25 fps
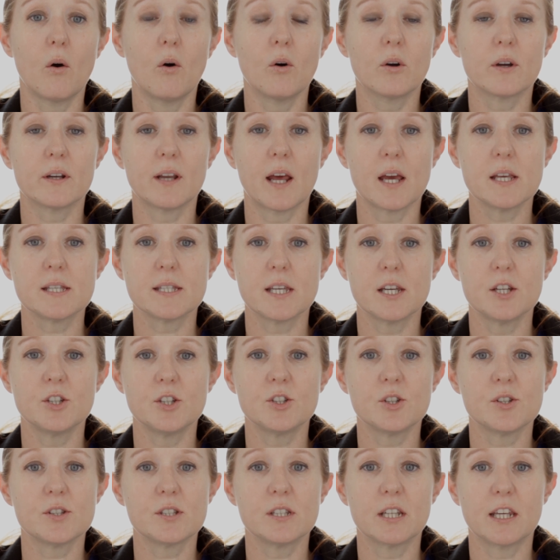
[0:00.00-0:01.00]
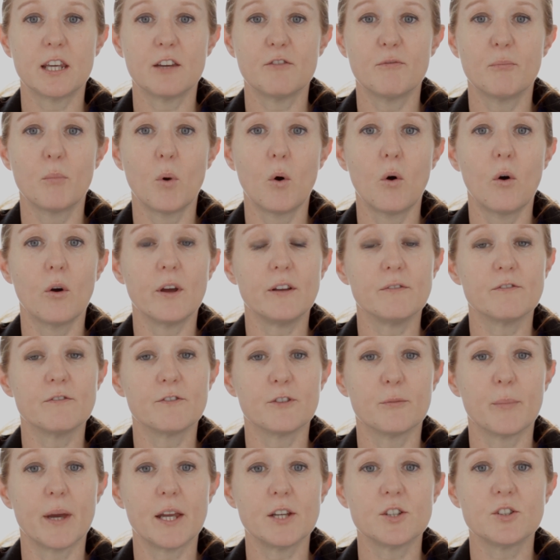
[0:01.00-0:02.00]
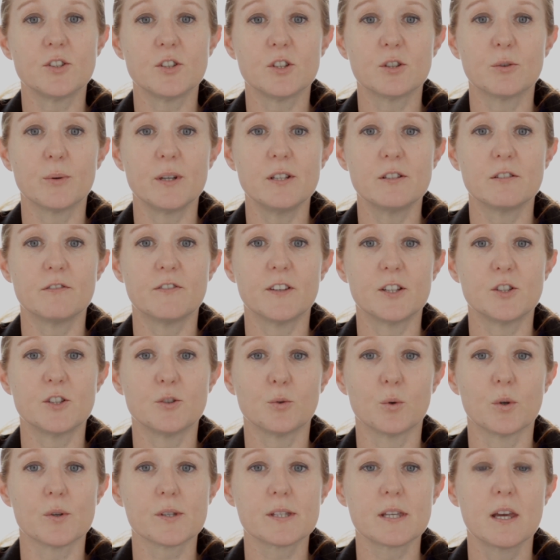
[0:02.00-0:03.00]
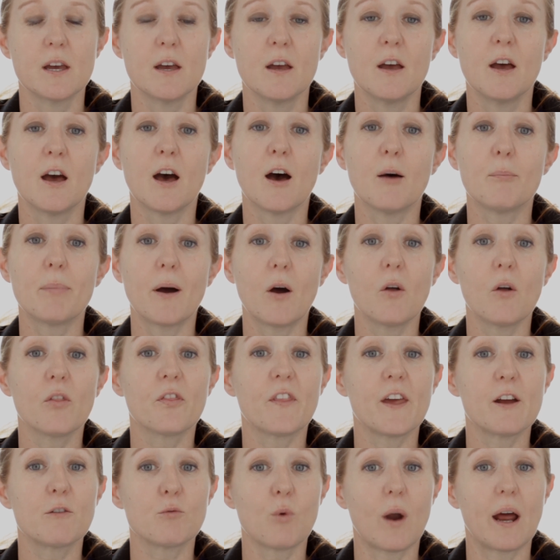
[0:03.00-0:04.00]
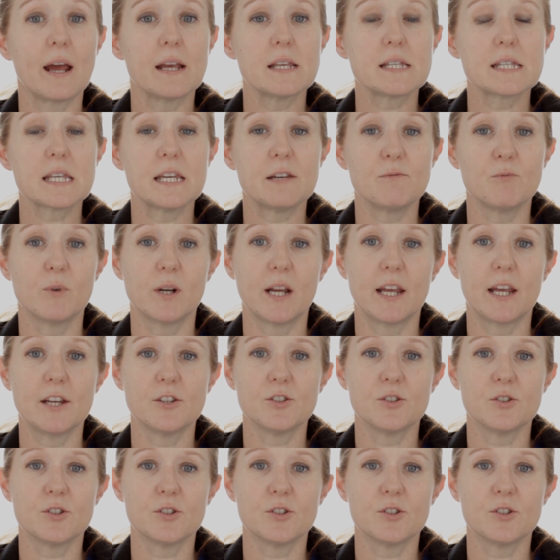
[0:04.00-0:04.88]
organisations to give more information to individuals about their rights in relation